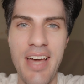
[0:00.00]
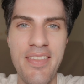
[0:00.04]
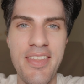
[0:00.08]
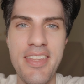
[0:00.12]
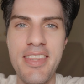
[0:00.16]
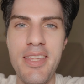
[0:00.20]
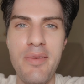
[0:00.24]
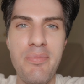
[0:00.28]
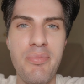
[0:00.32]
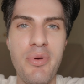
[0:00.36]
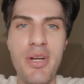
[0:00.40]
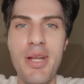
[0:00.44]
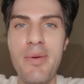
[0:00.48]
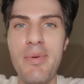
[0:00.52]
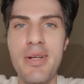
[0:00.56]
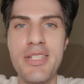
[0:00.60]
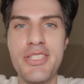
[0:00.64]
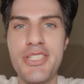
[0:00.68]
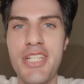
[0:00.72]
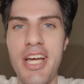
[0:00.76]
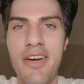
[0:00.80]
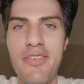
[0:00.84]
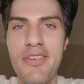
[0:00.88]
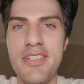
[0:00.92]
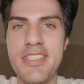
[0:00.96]
I think that pretty
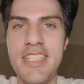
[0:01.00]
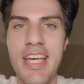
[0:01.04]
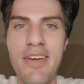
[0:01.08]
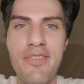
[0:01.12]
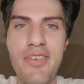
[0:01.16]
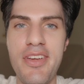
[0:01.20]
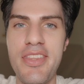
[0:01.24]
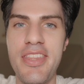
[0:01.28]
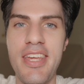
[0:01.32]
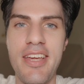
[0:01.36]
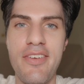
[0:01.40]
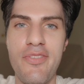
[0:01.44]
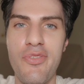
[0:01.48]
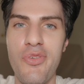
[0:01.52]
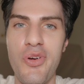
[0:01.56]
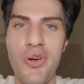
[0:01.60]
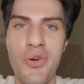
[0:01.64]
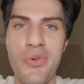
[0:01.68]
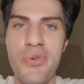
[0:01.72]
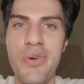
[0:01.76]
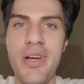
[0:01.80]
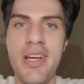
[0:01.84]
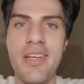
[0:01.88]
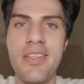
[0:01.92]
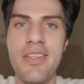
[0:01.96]
much covers everything for a
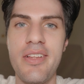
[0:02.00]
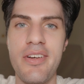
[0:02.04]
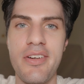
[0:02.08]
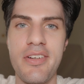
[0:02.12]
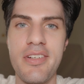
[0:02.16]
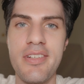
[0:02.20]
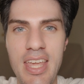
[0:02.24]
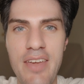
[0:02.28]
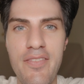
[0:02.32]
quick look.